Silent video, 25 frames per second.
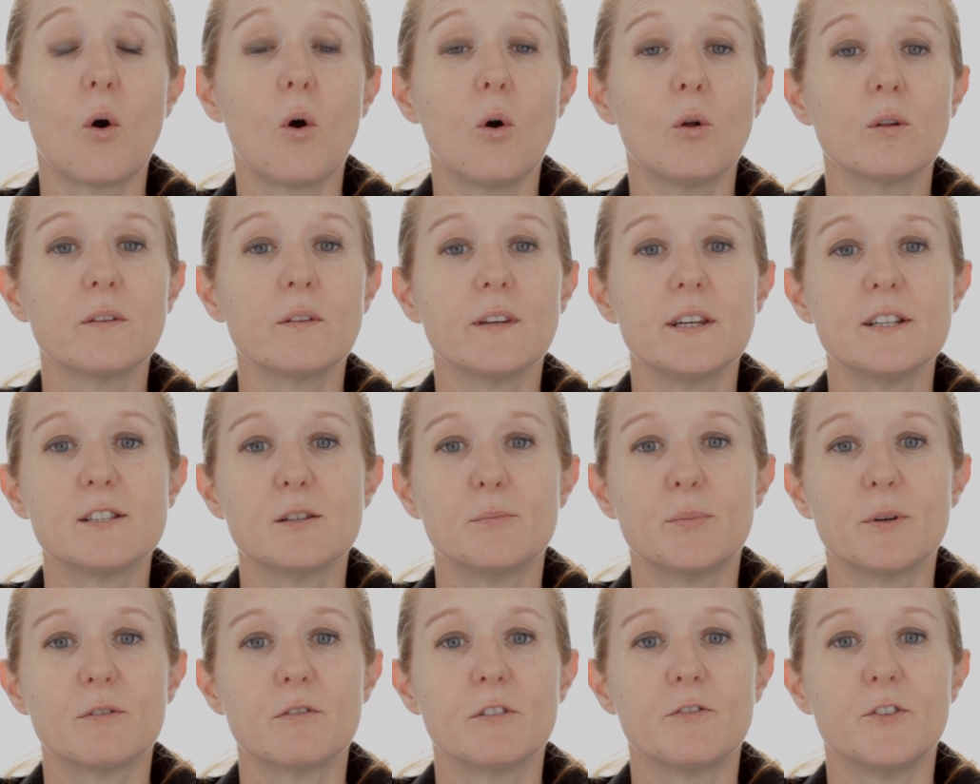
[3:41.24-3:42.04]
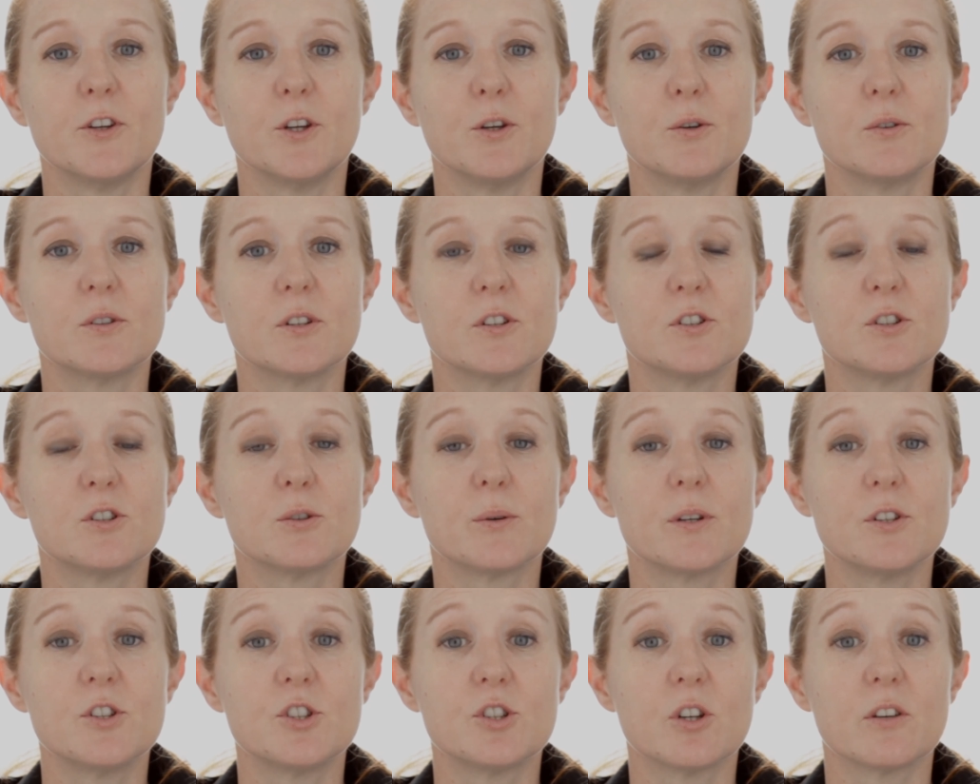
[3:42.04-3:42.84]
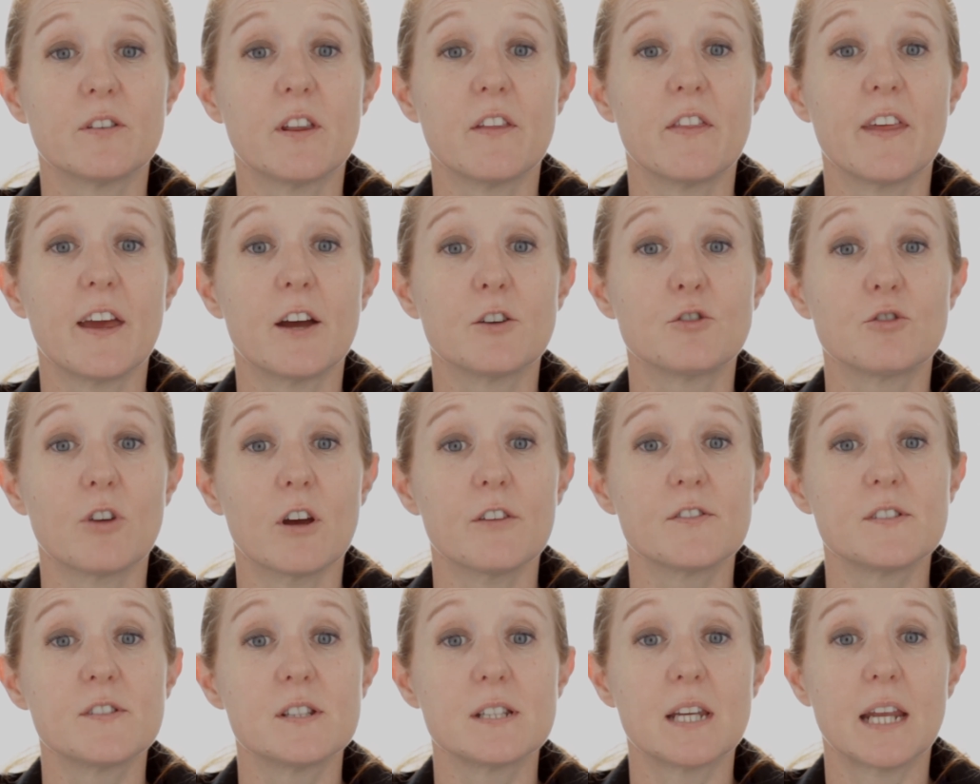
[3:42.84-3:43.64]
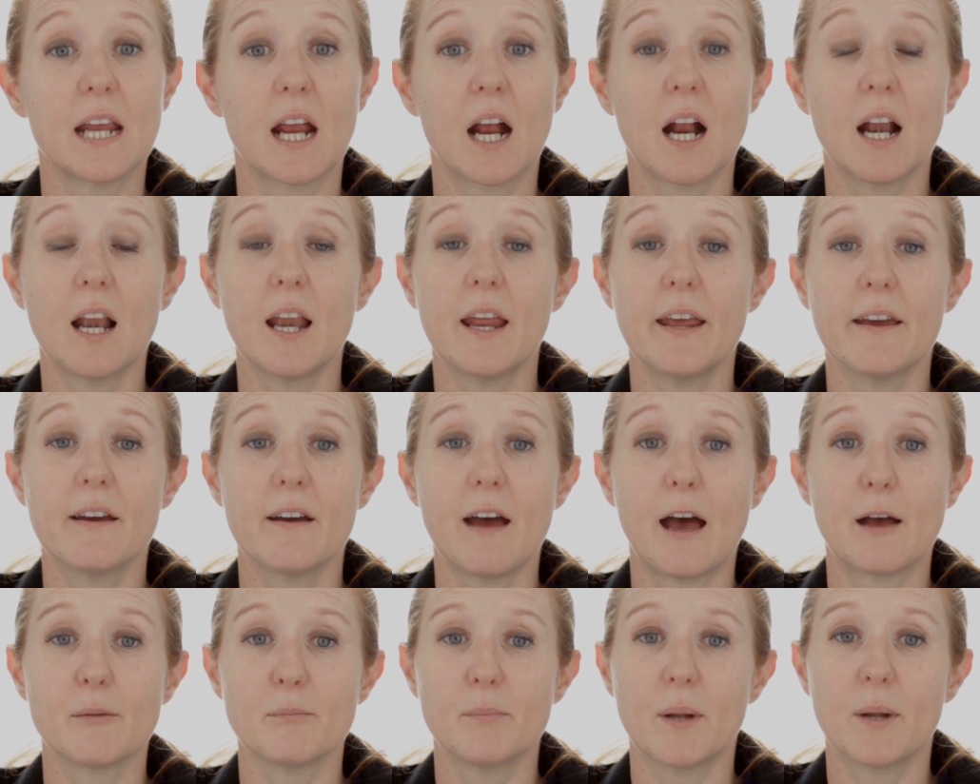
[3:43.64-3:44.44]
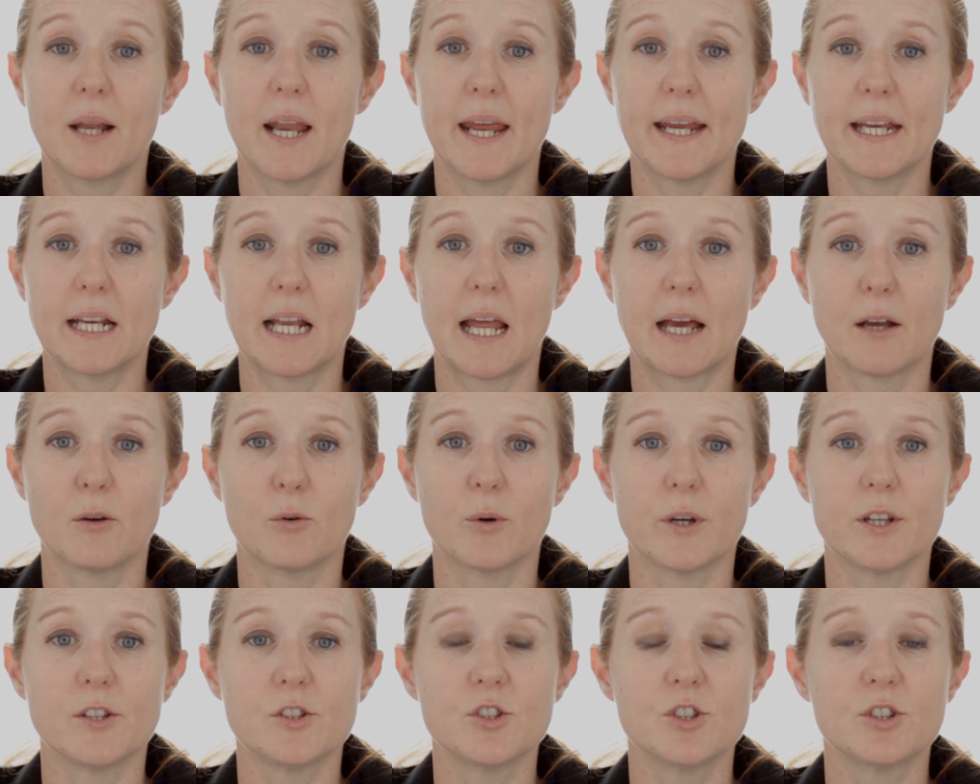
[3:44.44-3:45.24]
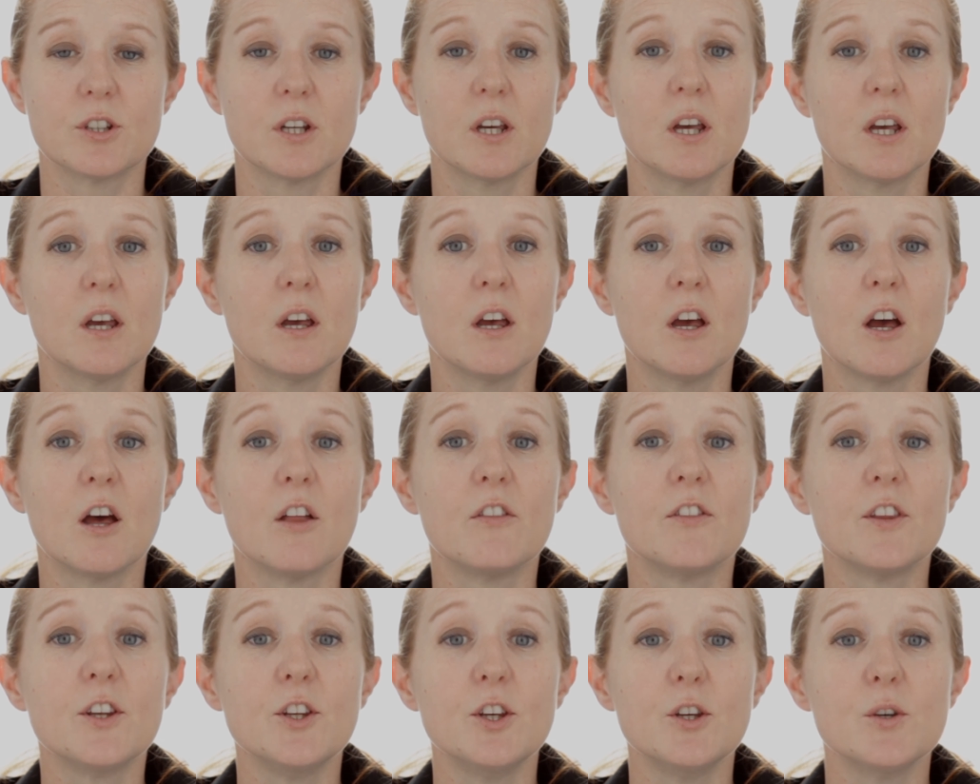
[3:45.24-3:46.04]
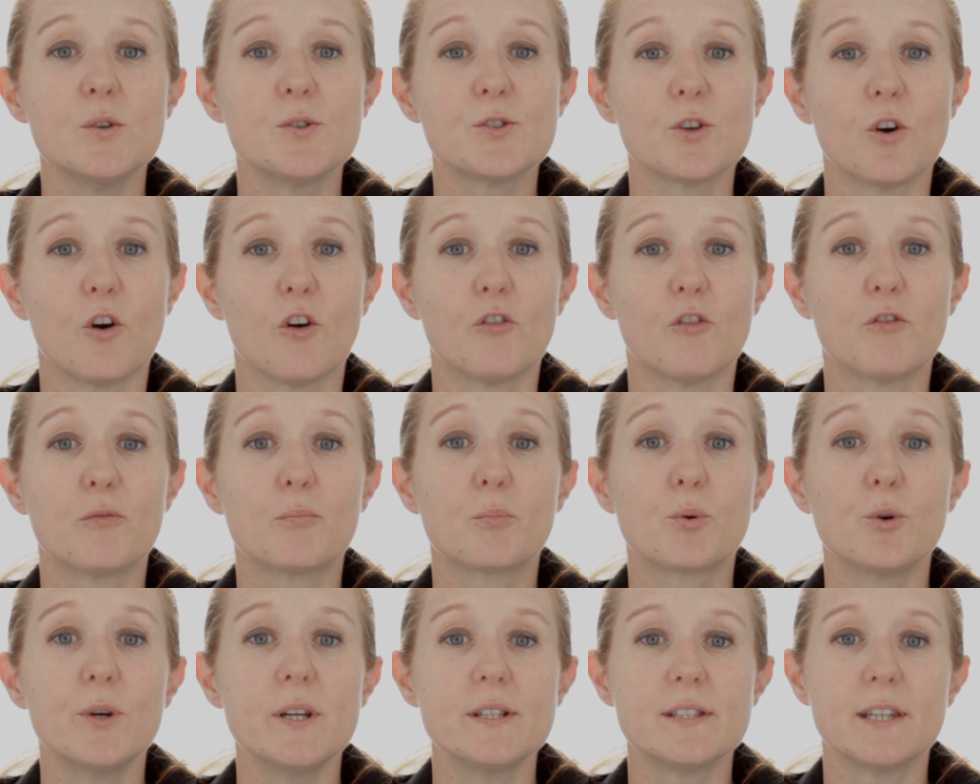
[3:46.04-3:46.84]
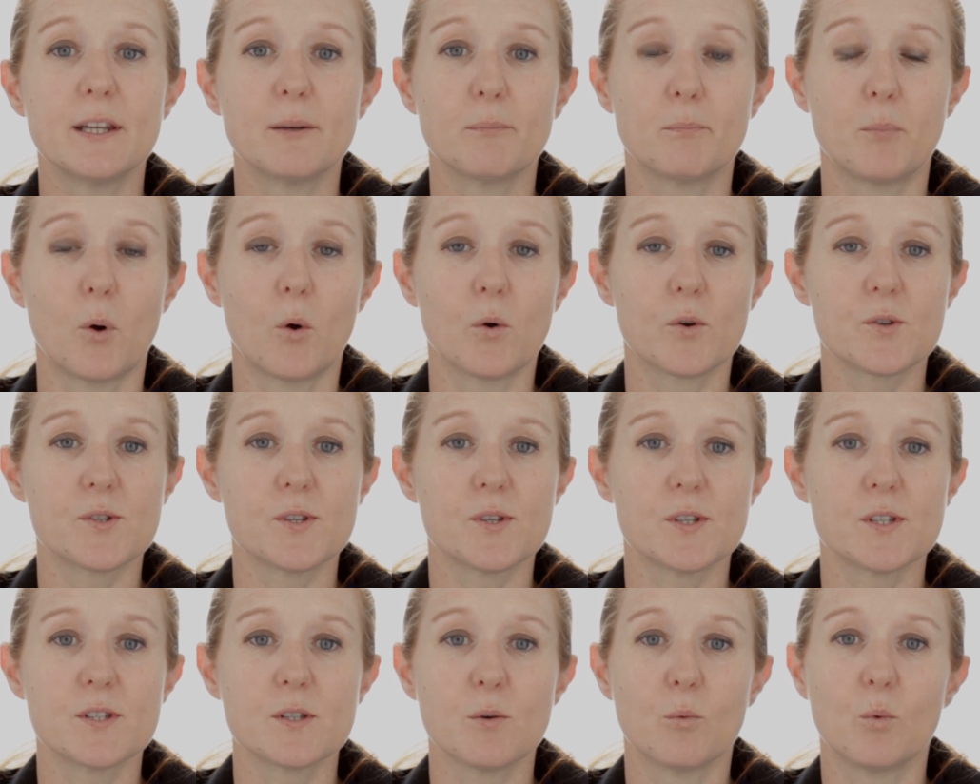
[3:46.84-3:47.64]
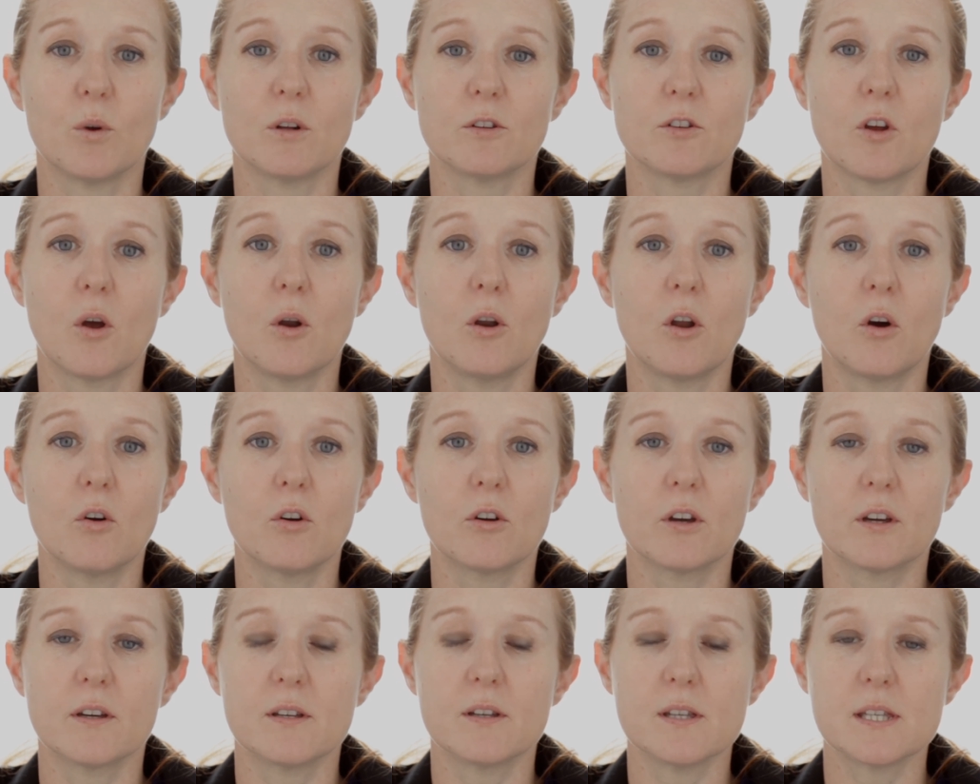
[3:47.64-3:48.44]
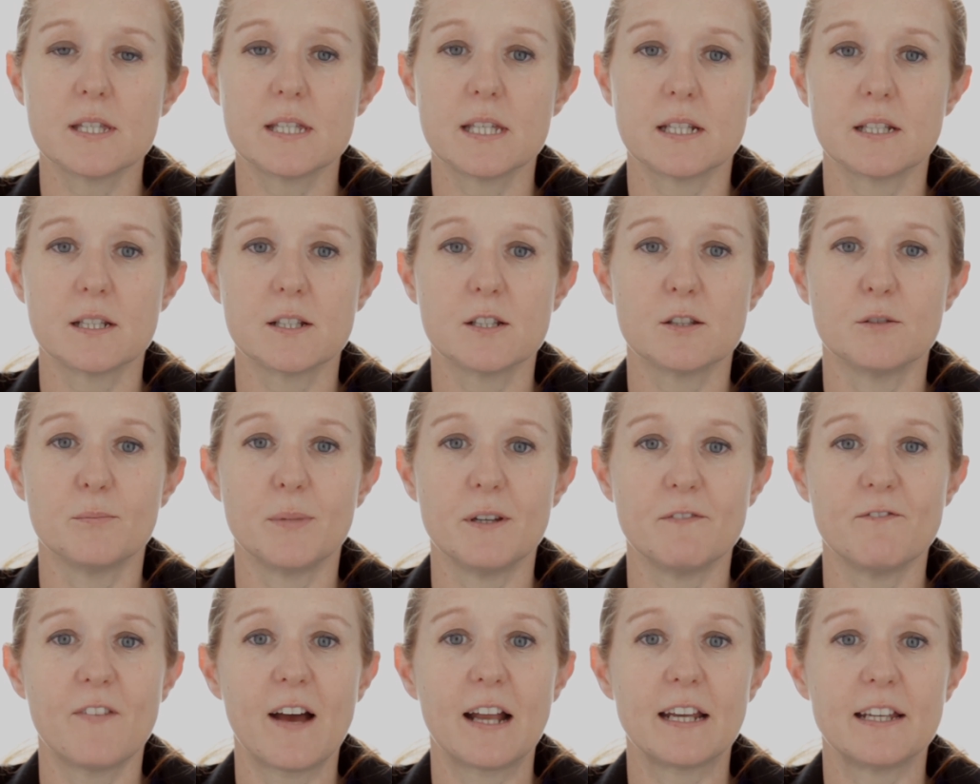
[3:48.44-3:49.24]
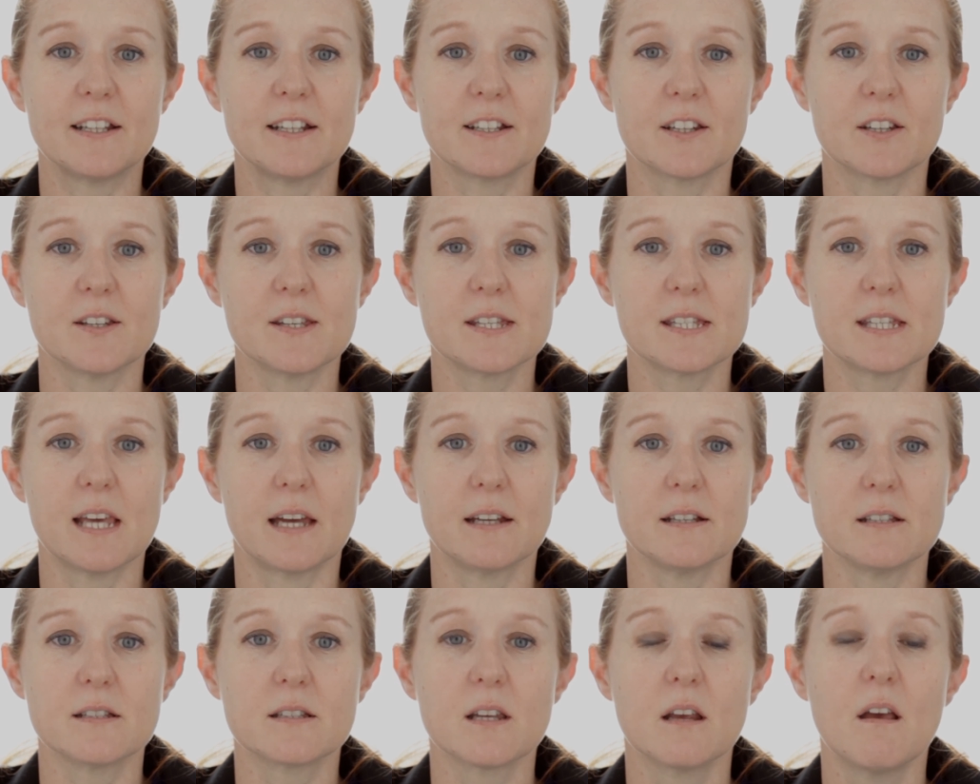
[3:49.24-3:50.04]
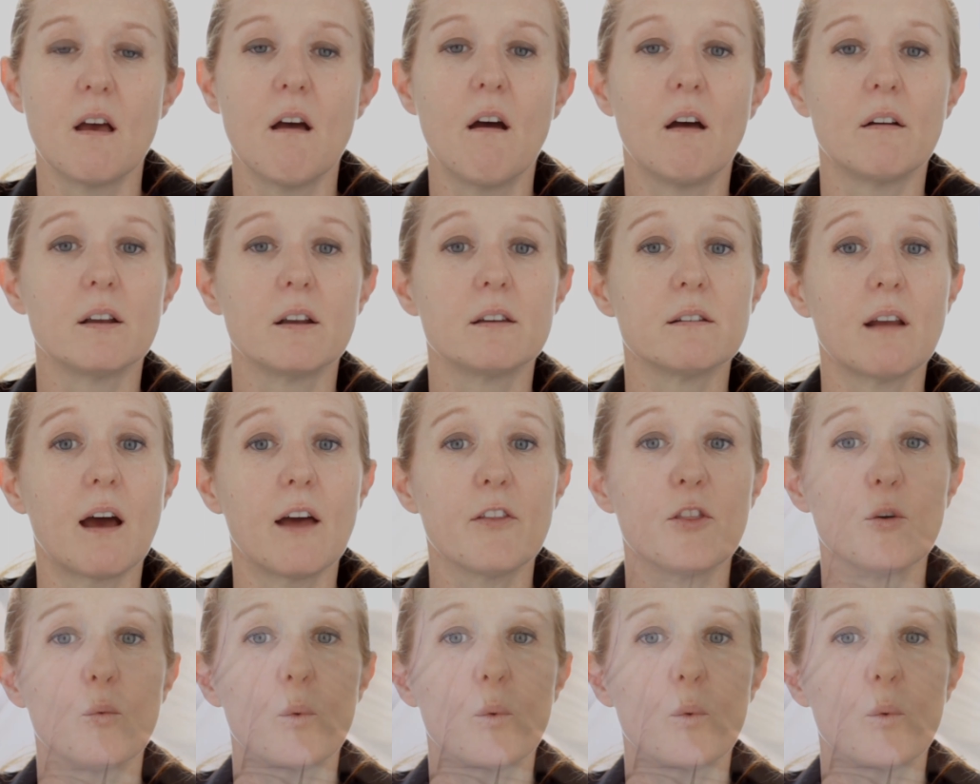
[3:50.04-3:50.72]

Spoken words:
all need to be reviewed to ensure that they are drafted in clear and plain language. The use of pre-tick boxes will no longer be considered to be valid consent, neither